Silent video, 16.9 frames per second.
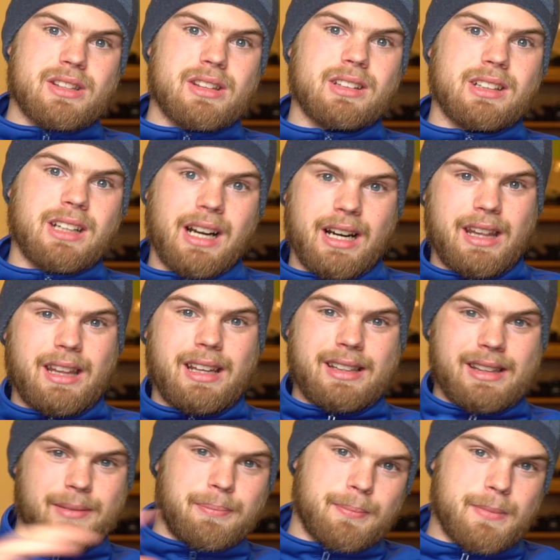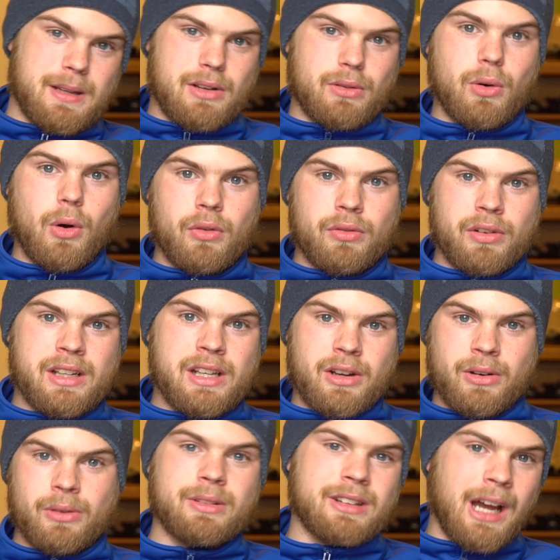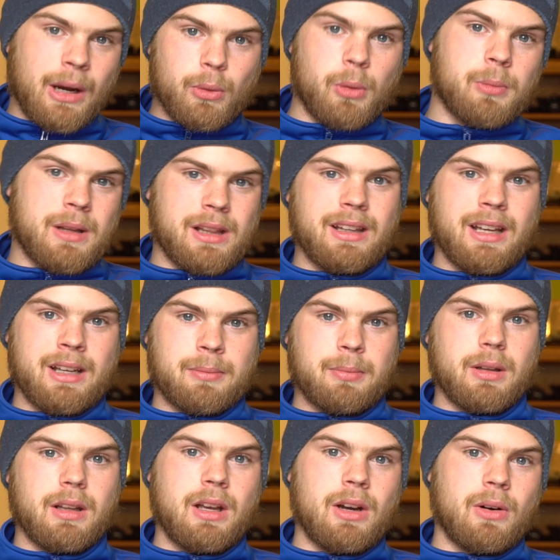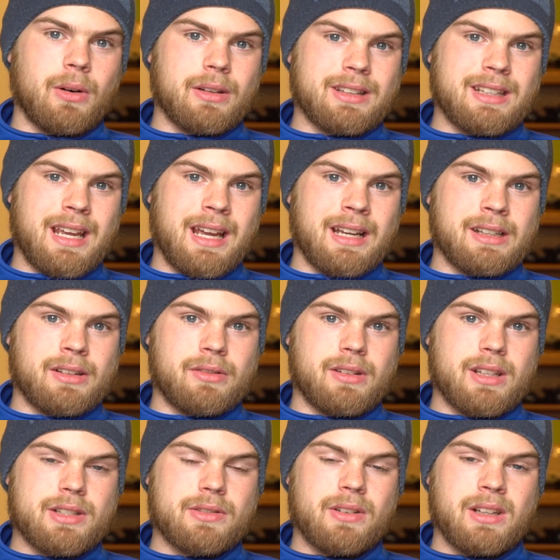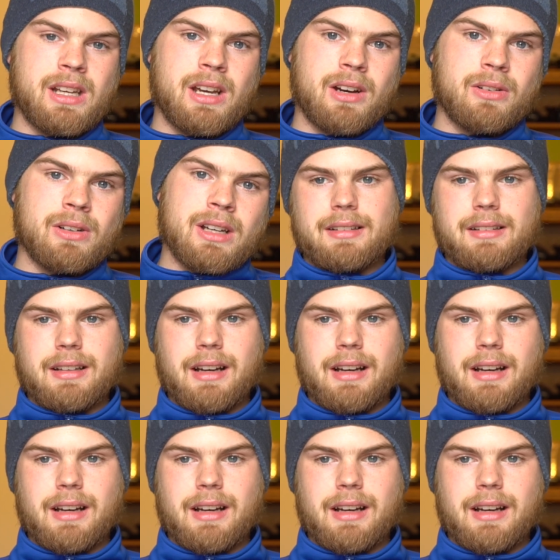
the the B-roll video, that will be linked below at the end of this video.